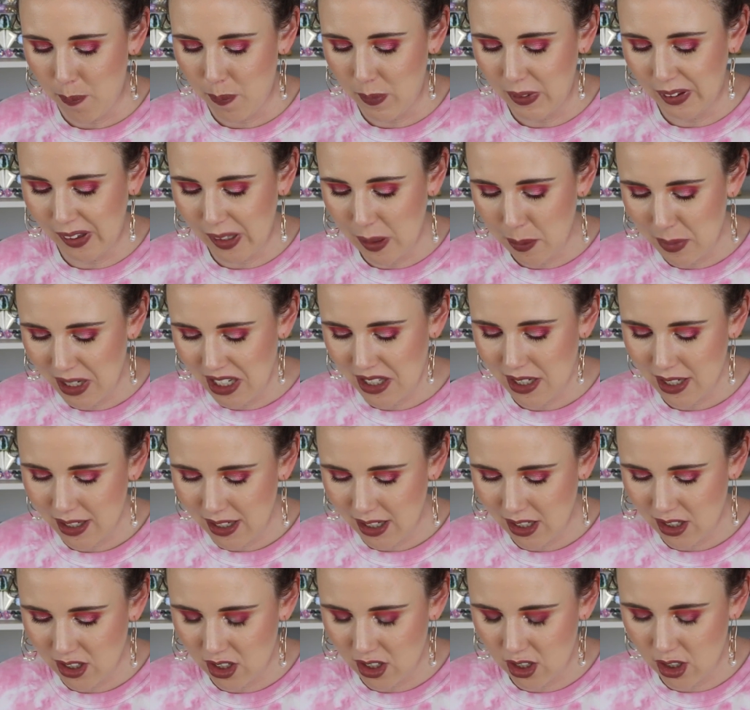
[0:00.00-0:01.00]

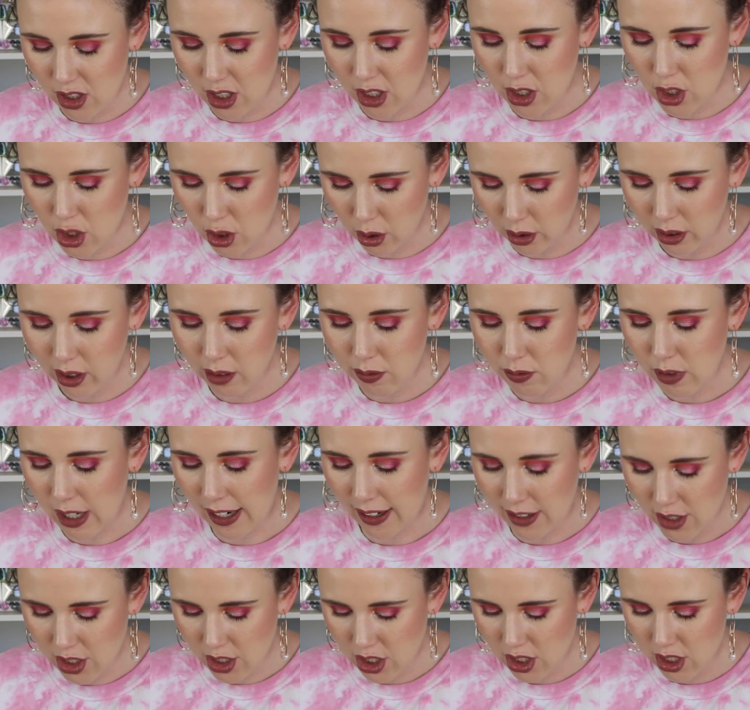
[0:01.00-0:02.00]
limited the Sugar
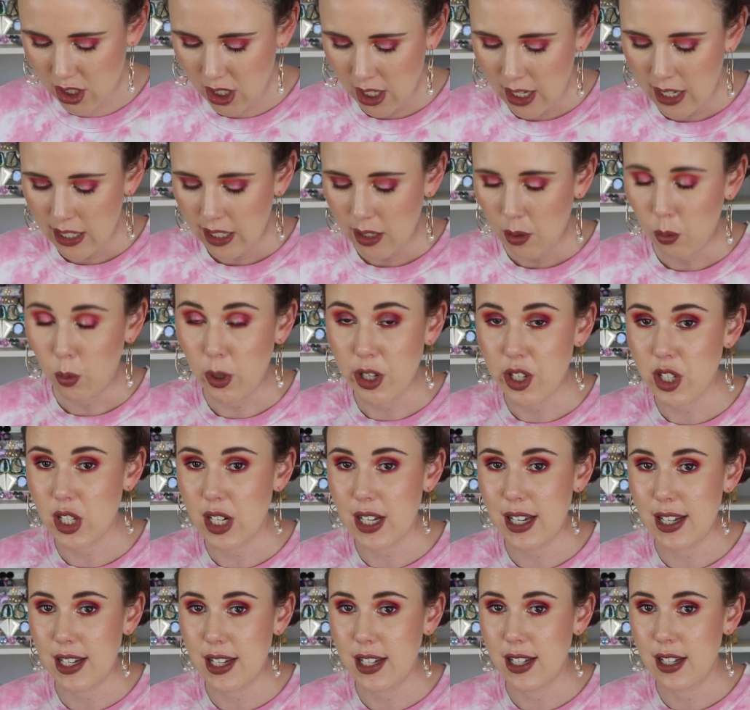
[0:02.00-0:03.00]
Rush, which
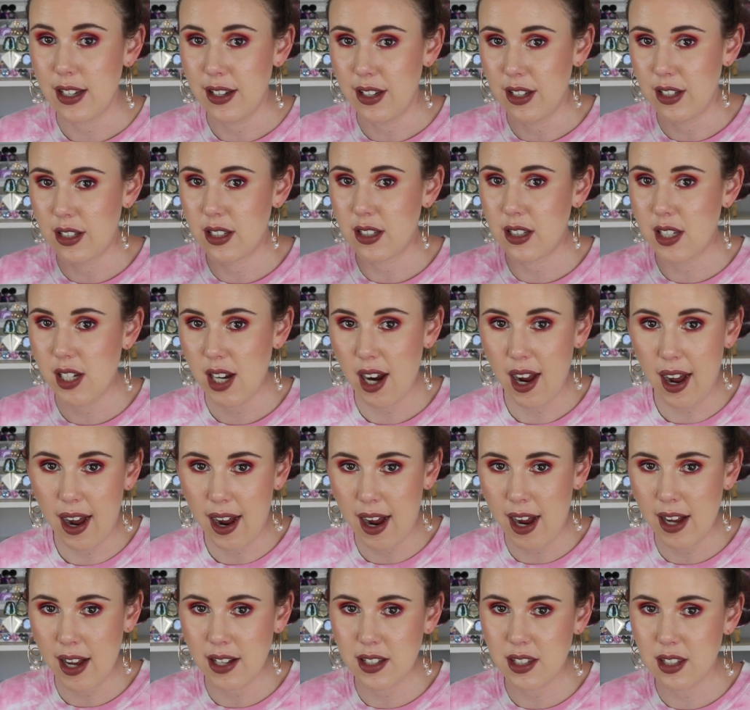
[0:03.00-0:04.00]
is
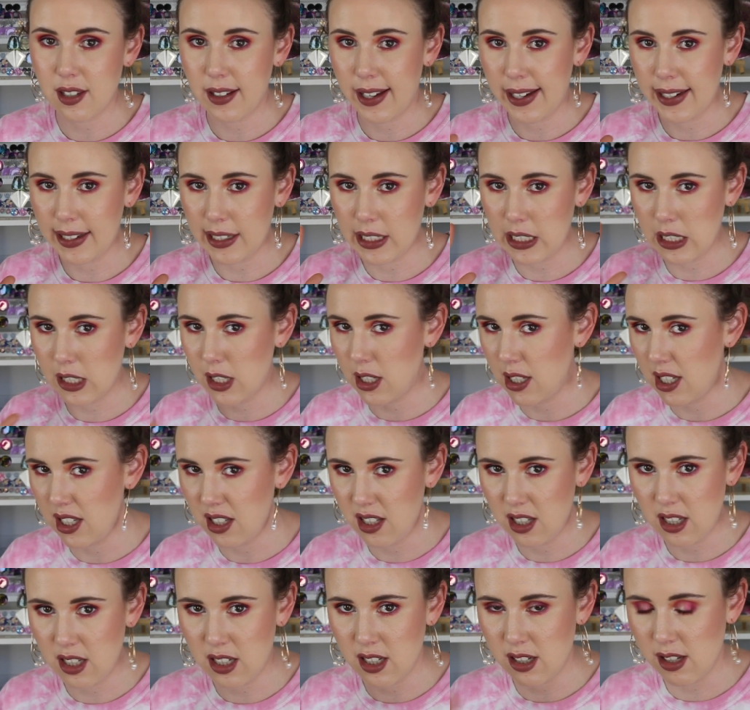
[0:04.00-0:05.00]
Tarte's like
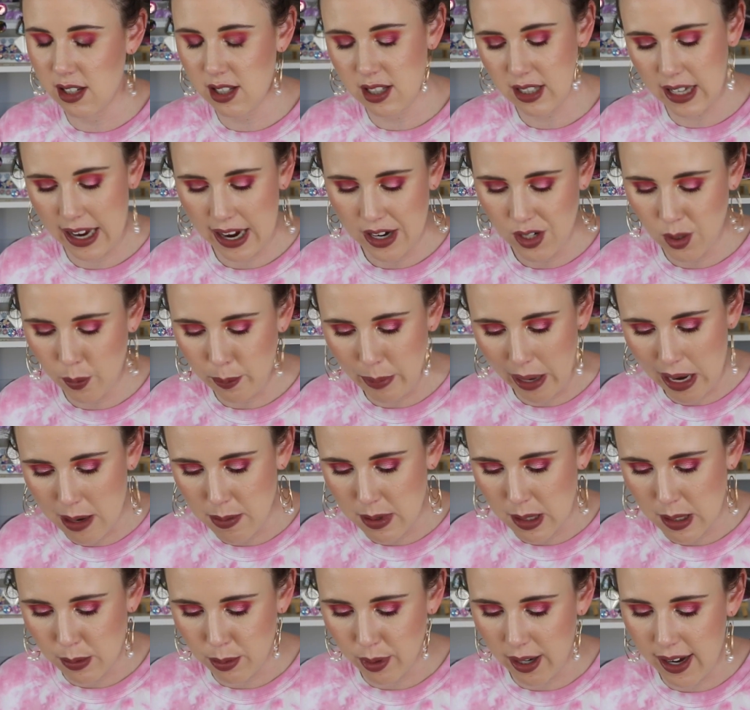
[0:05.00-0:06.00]
sister slash
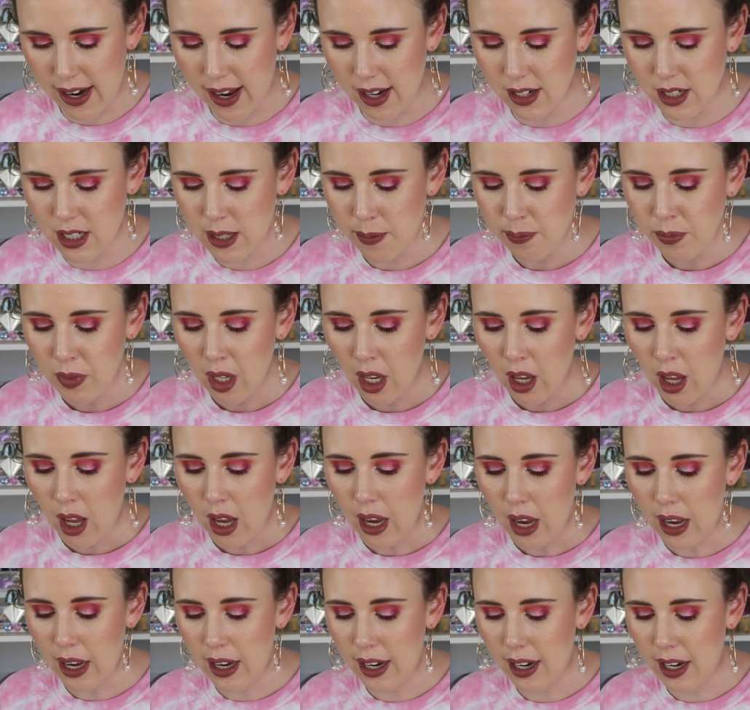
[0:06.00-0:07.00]
baby brand.
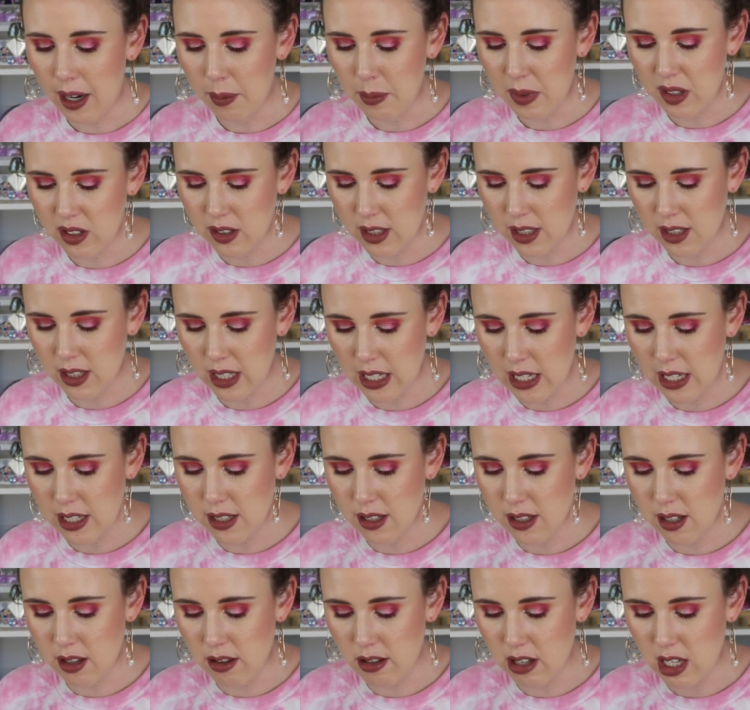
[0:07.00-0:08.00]
Um, this
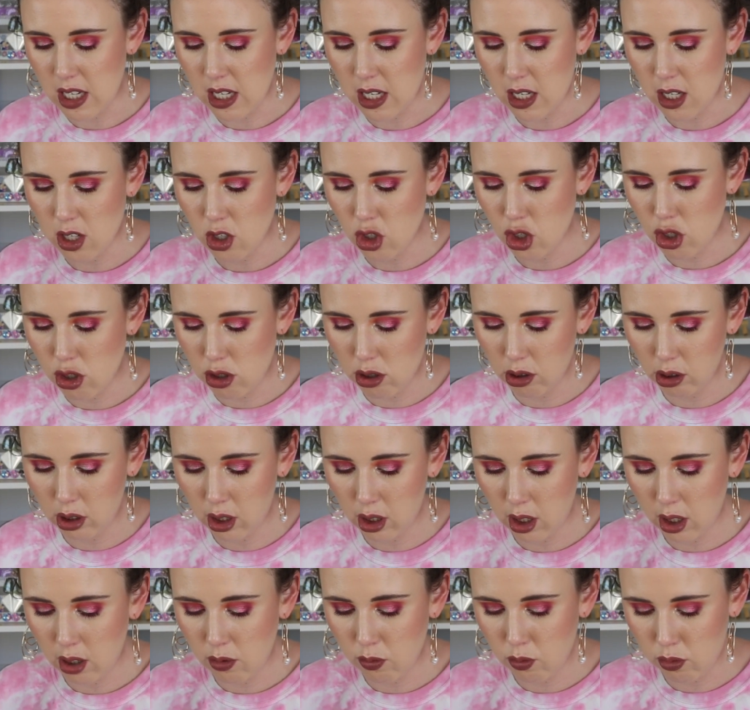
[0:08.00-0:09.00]
is the
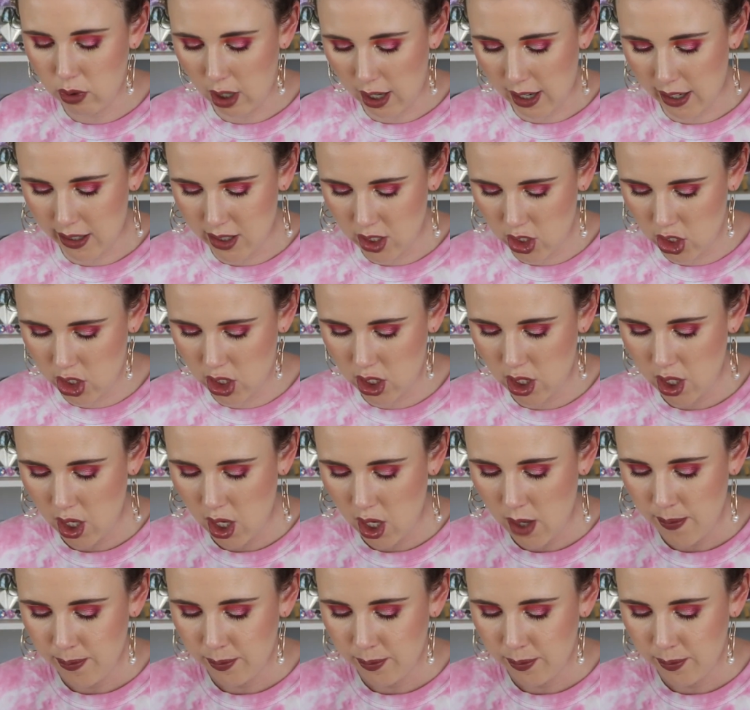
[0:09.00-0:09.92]
Sugar Rush